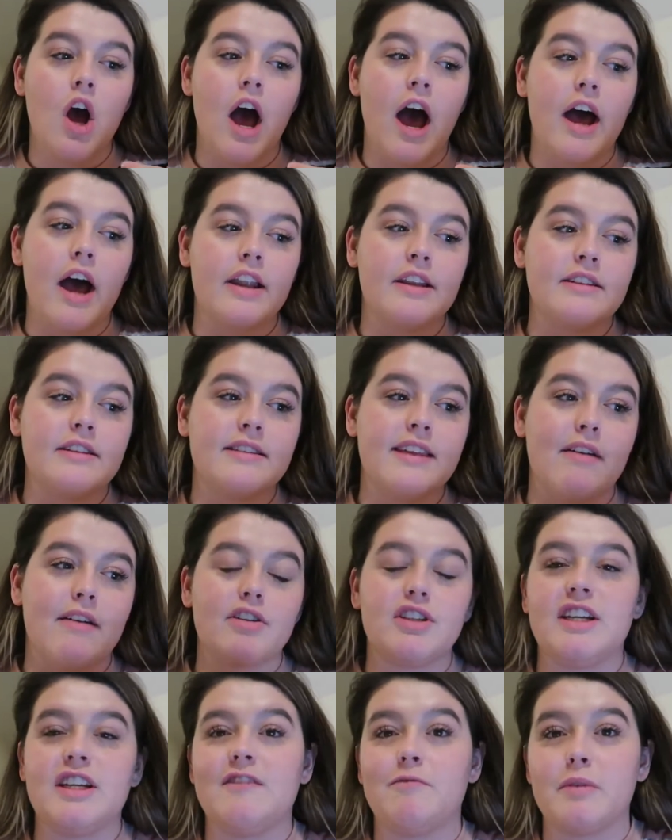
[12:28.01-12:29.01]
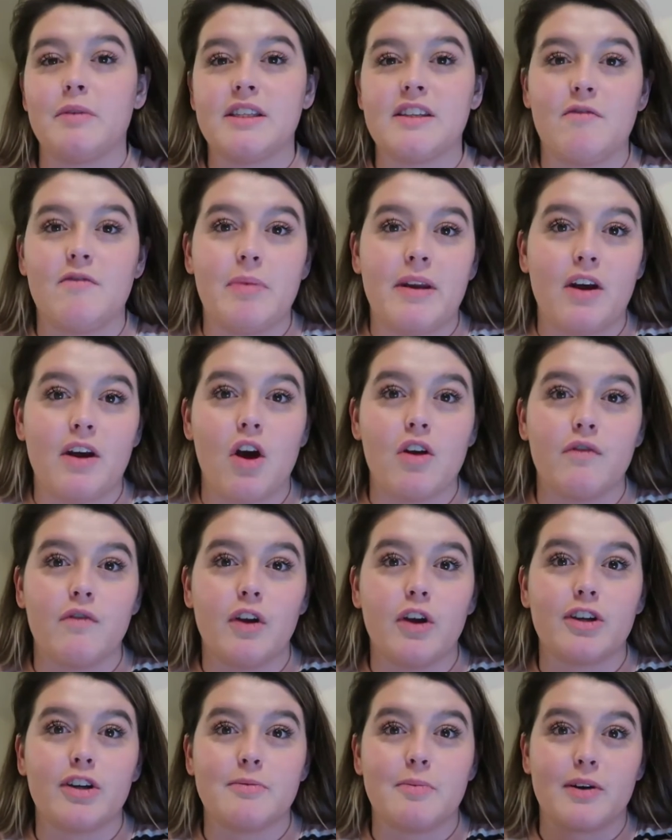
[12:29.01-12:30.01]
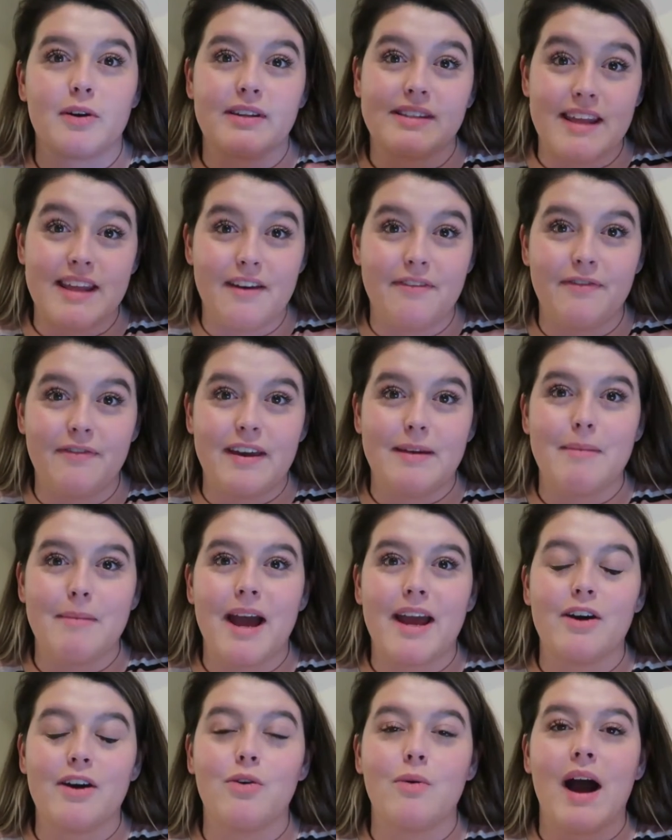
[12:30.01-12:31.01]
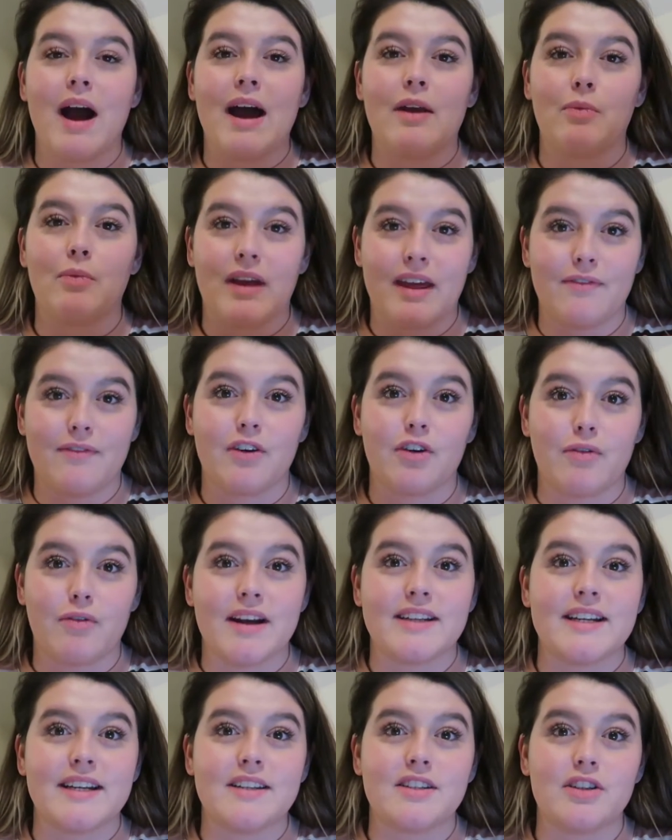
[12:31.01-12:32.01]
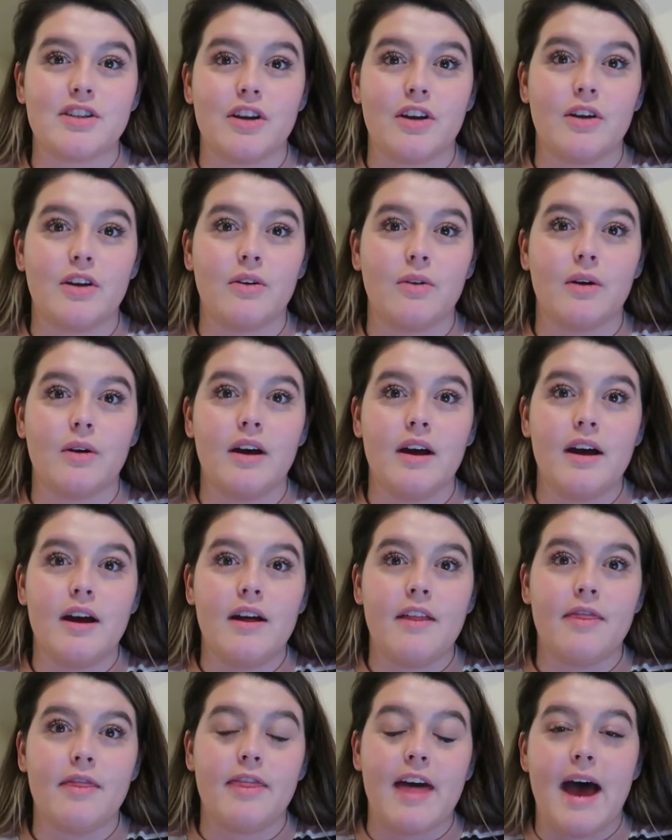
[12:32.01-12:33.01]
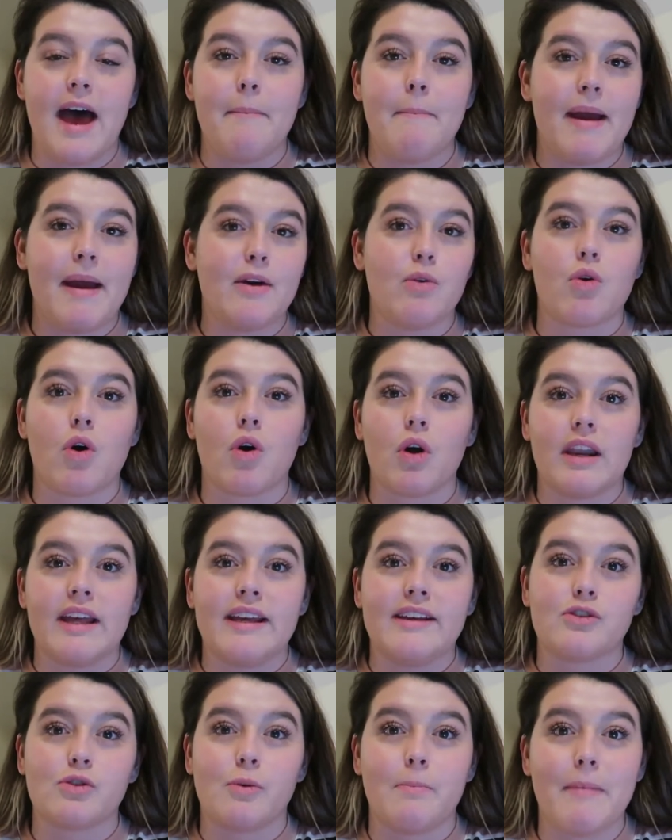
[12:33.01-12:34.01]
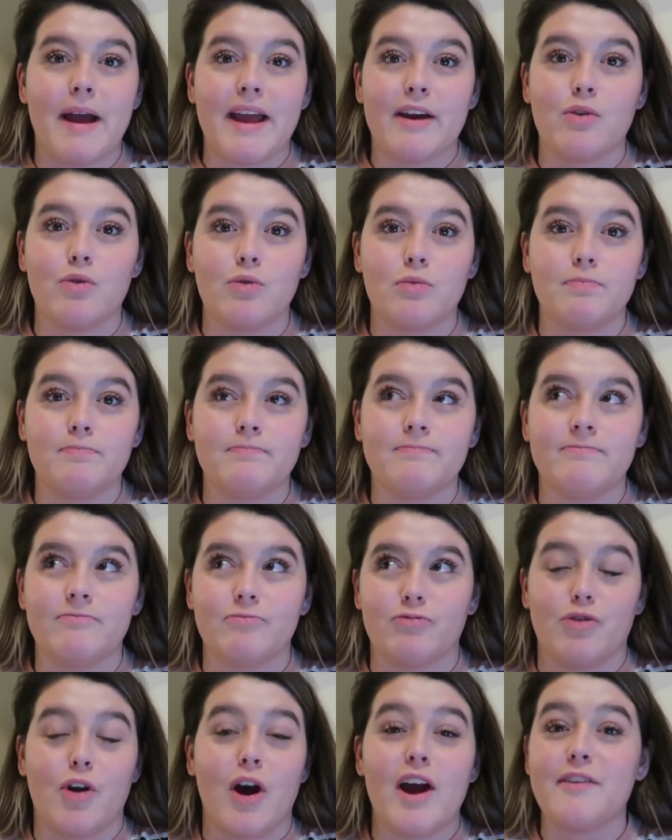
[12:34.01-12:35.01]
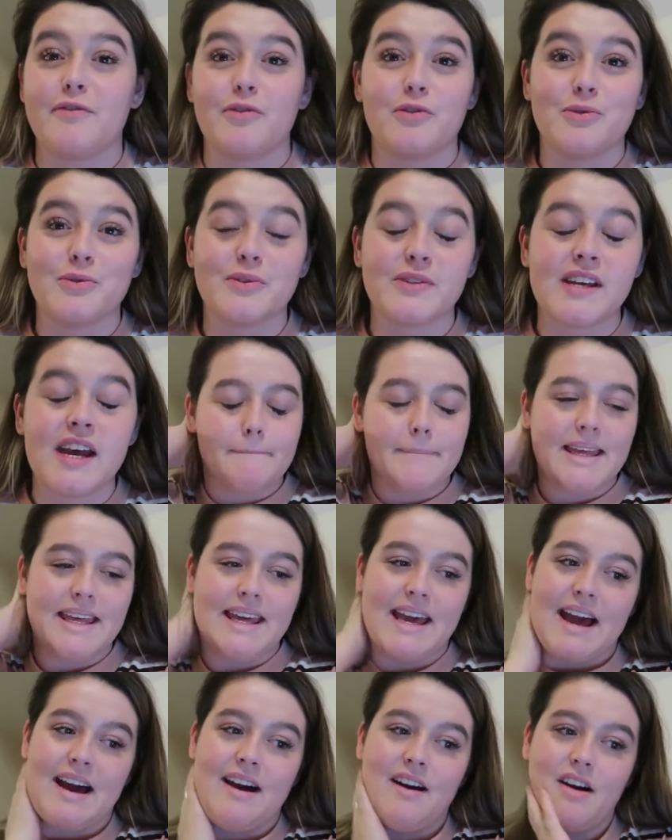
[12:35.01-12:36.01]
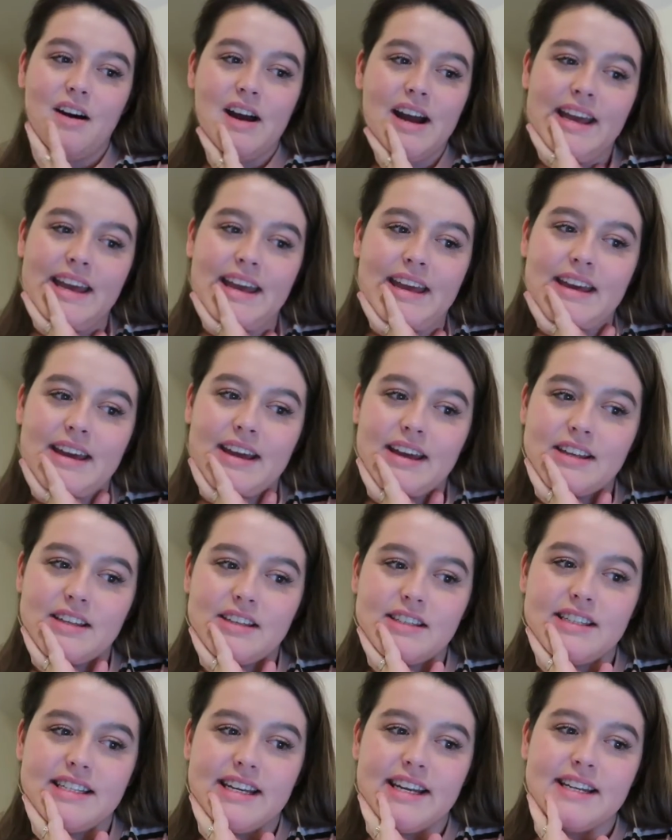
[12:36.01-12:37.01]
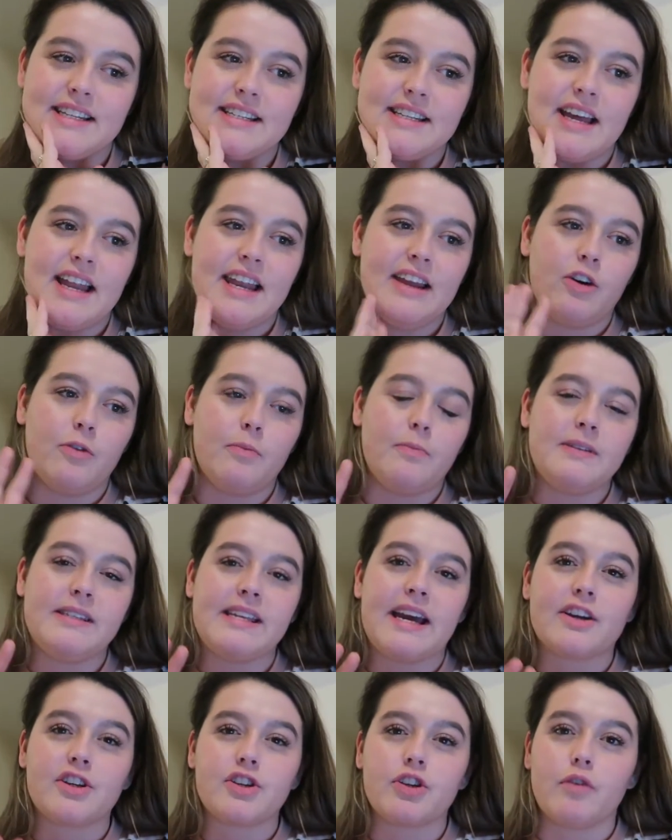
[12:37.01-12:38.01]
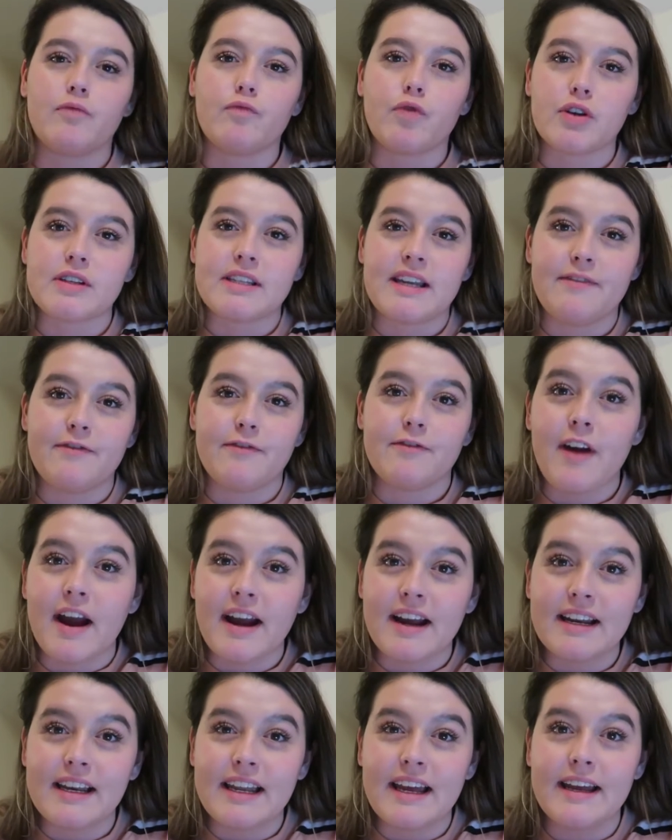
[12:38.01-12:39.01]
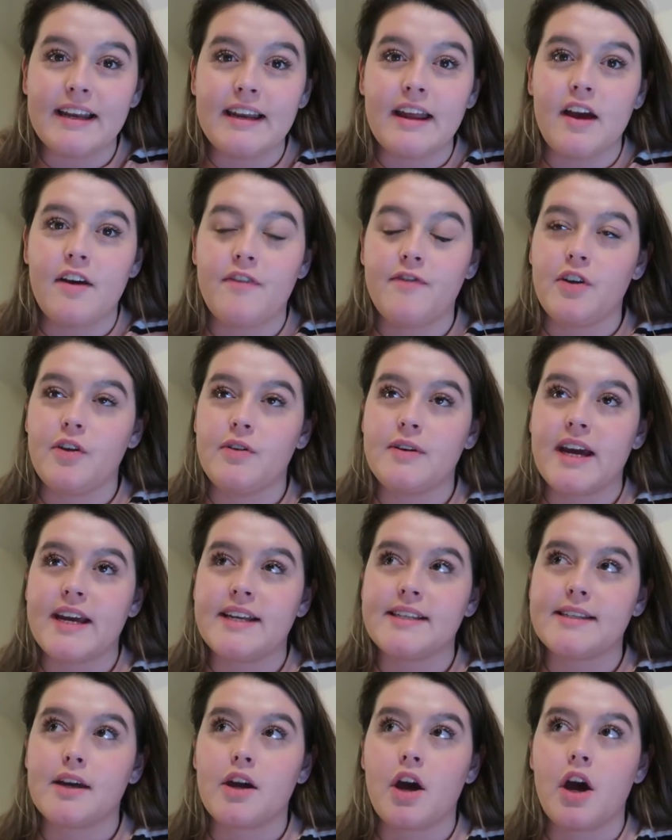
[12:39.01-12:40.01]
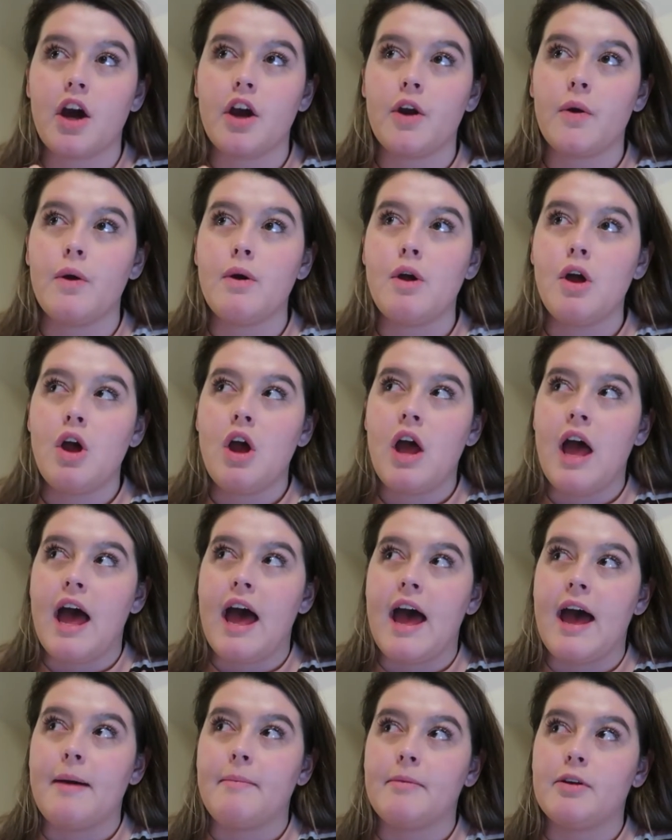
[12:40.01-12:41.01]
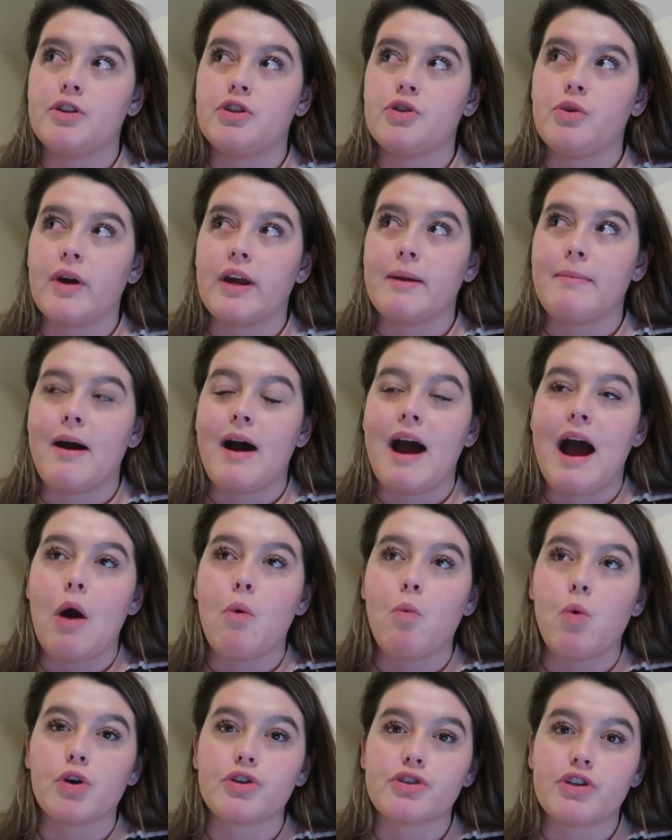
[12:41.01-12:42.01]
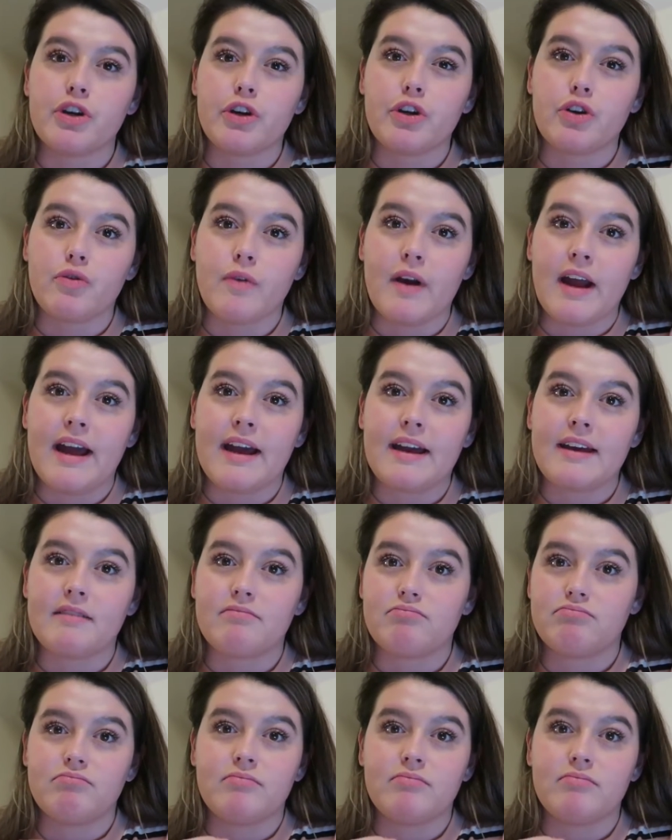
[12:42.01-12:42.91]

and their achievements have been overlooked because they're female and were given credit to their male colleagues or male rivals. Yeah, I did a little section on Rosalind Franklin a few days ago, and talking about how Watson and Crick